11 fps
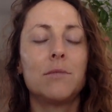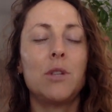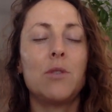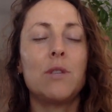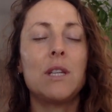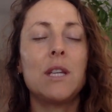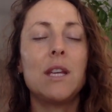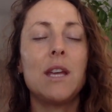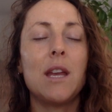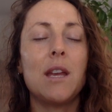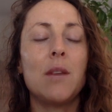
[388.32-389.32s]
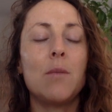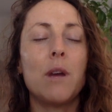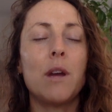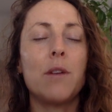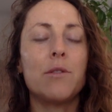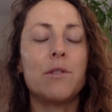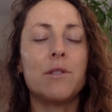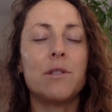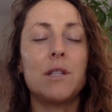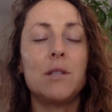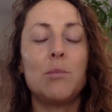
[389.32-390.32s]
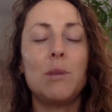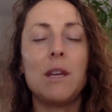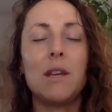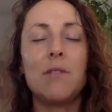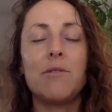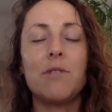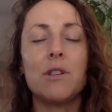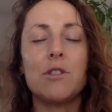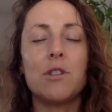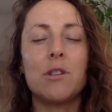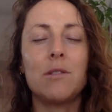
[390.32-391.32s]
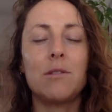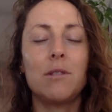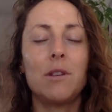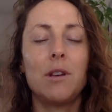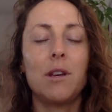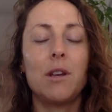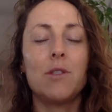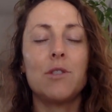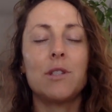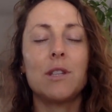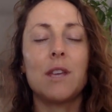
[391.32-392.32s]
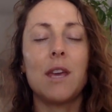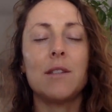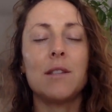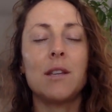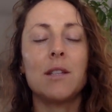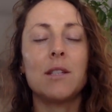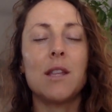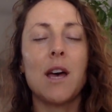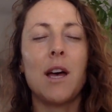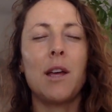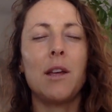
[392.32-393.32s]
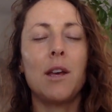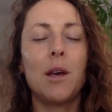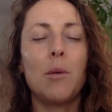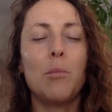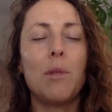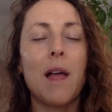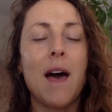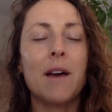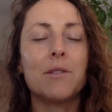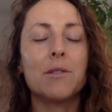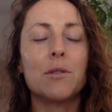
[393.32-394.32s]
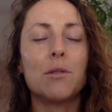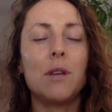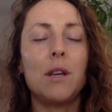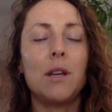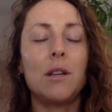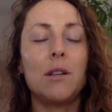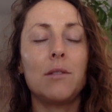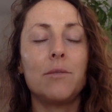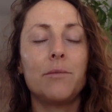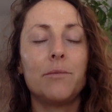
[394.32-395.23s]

You don't need to get anywhere. There doesn't need to be any vision. Just gazing into that black screen